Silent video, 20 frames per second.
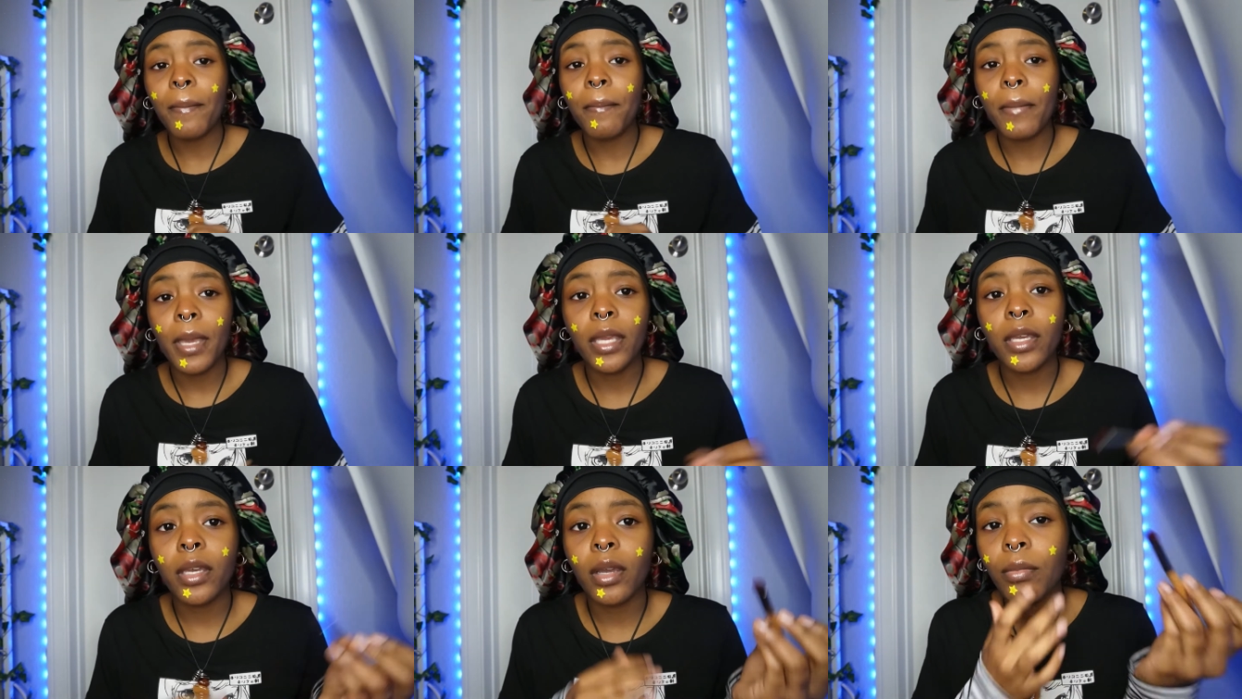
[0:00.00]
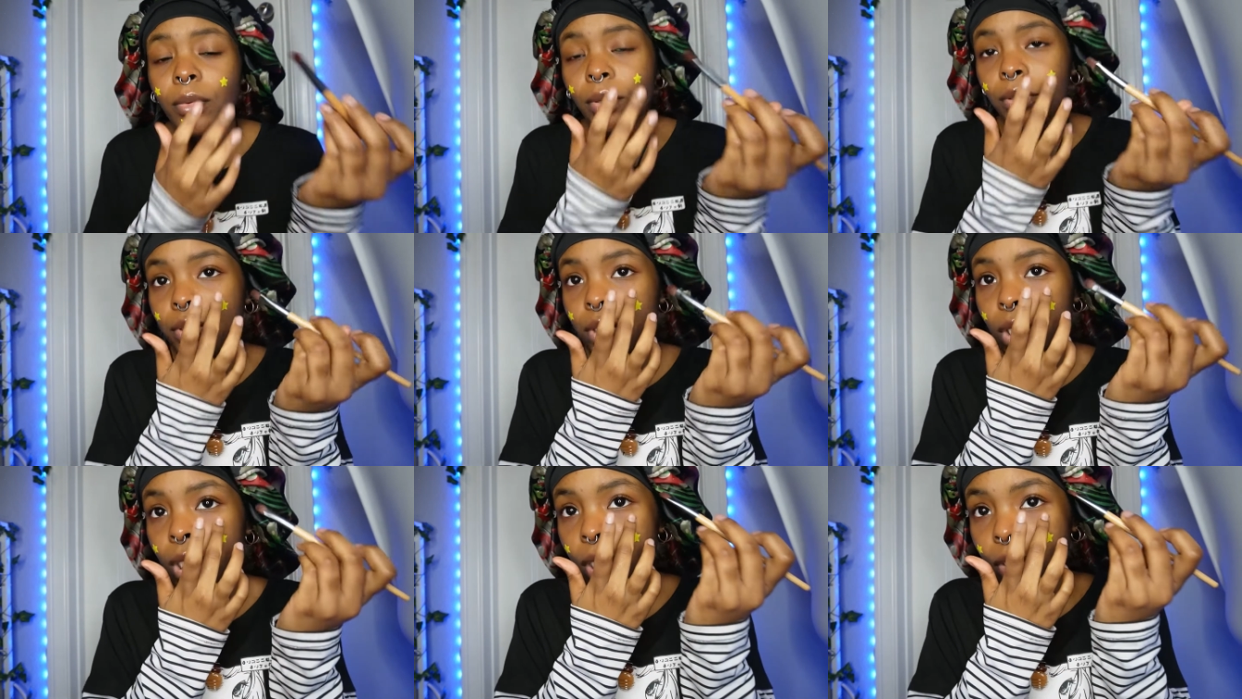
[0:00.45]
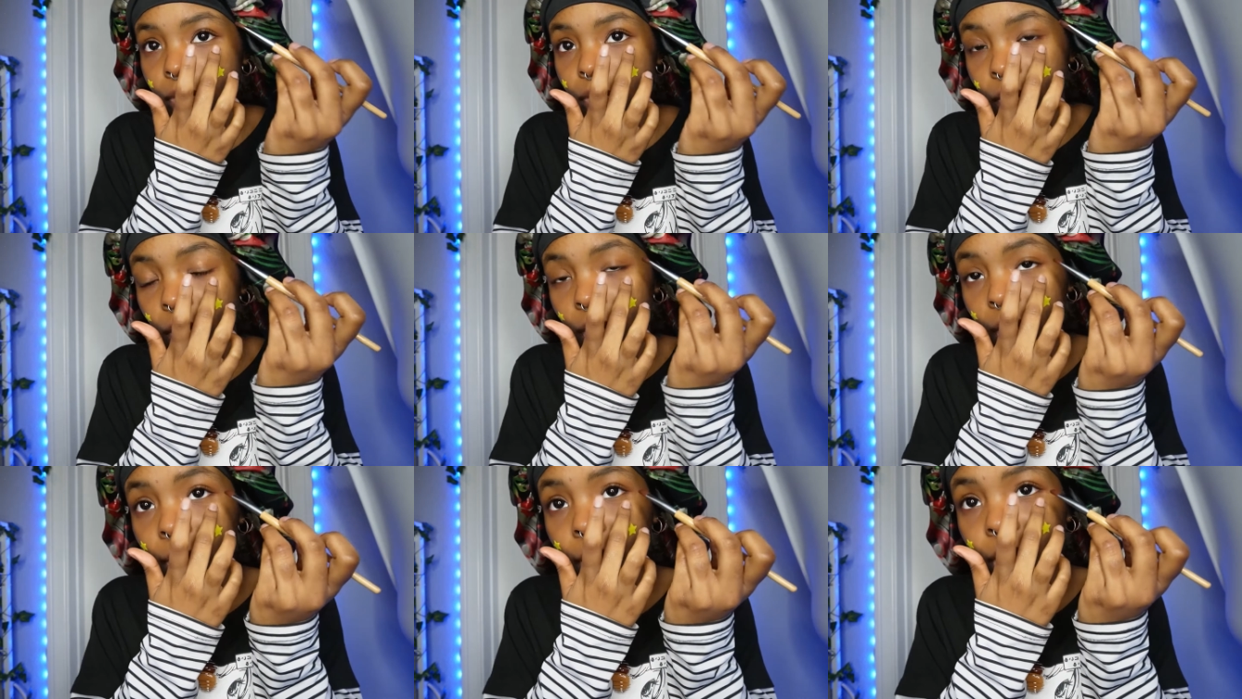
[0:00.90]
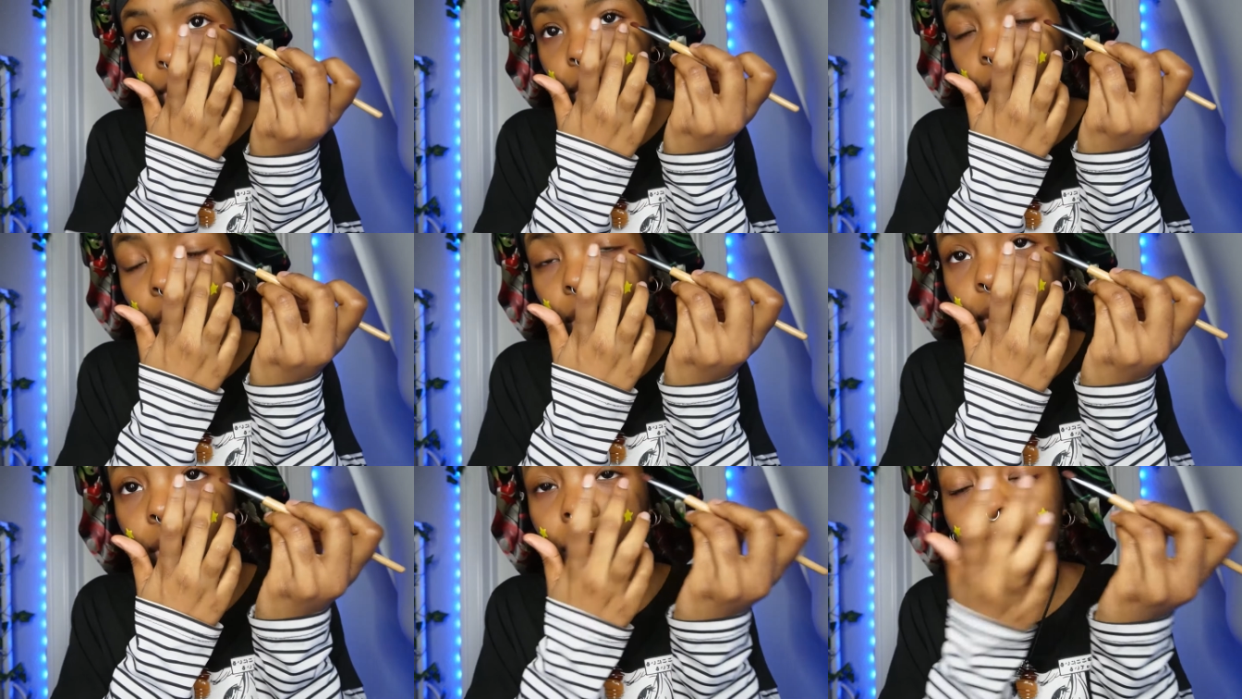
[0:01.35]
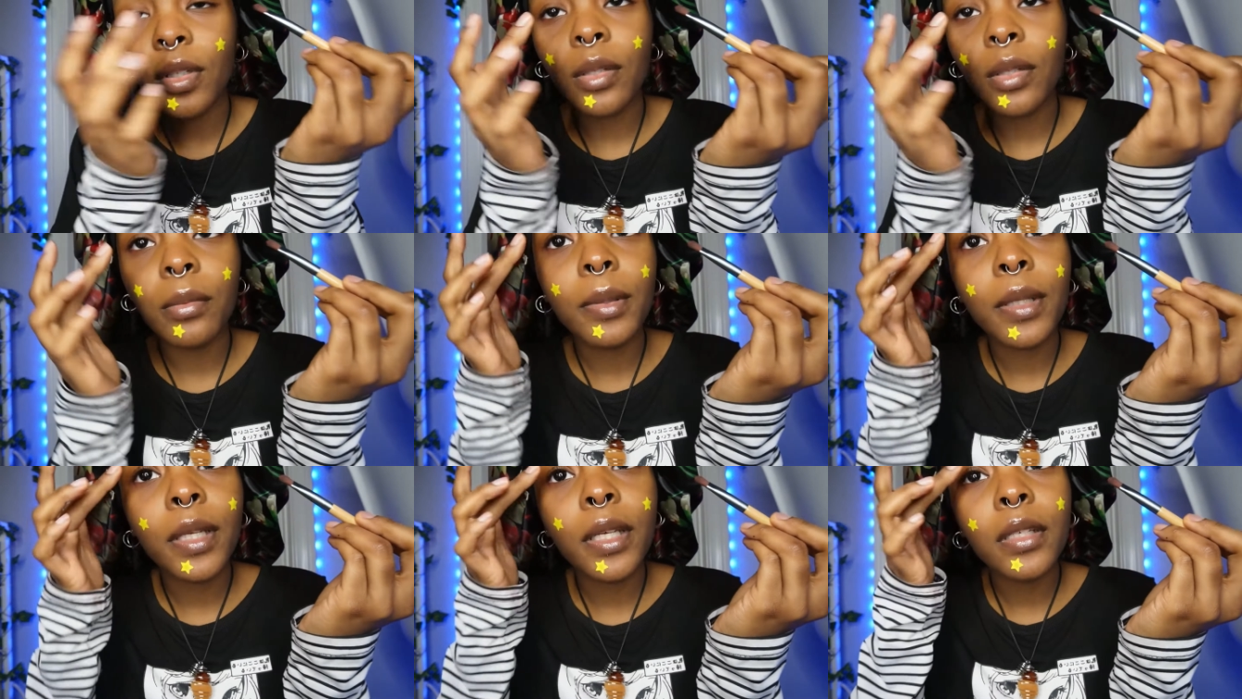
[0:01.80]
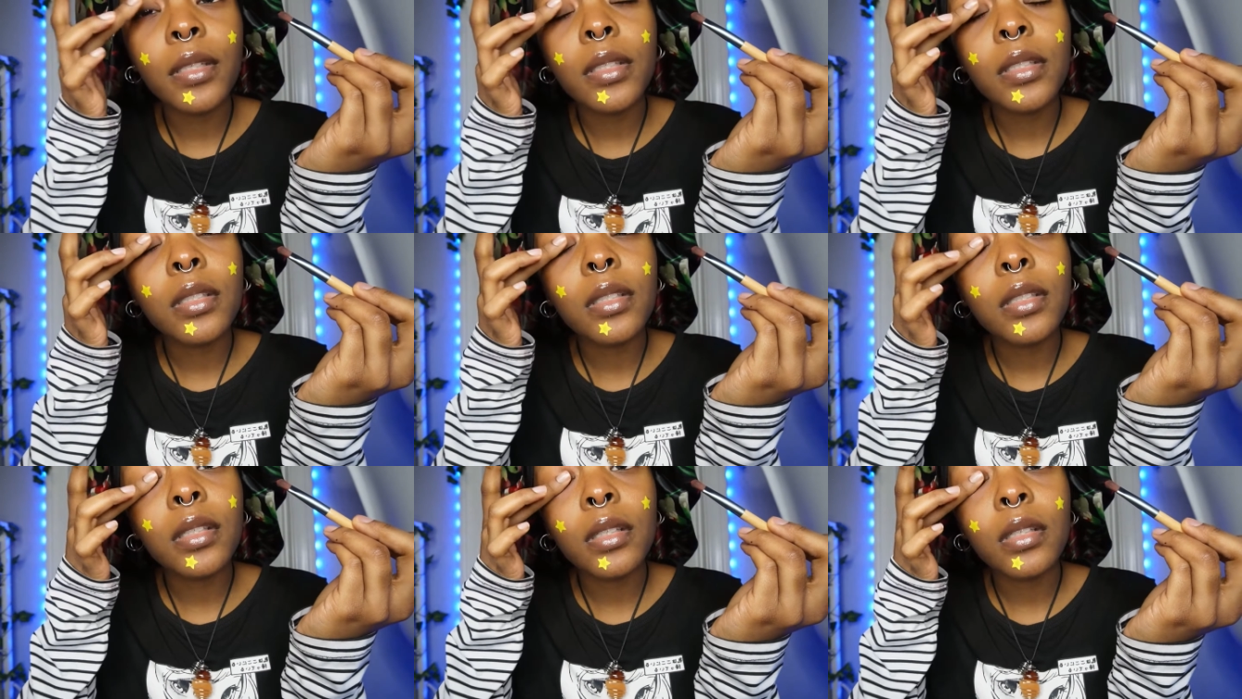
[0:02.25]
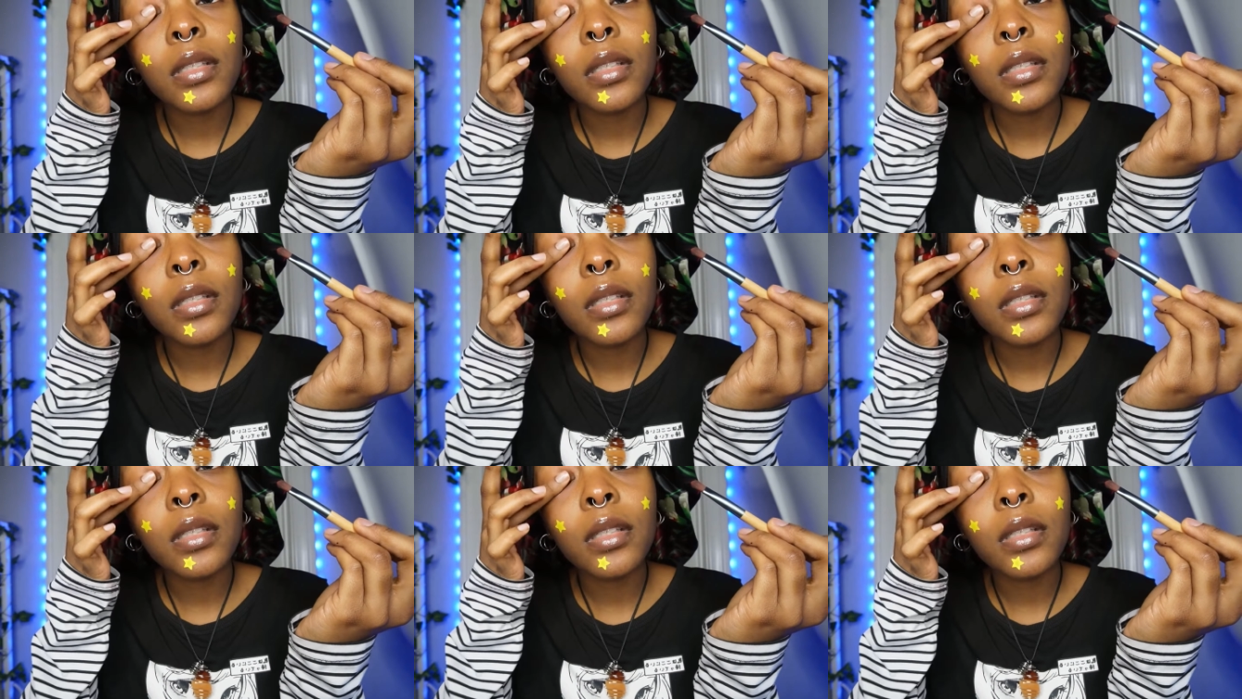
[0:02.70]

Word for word: makeup routine is very much all over the place,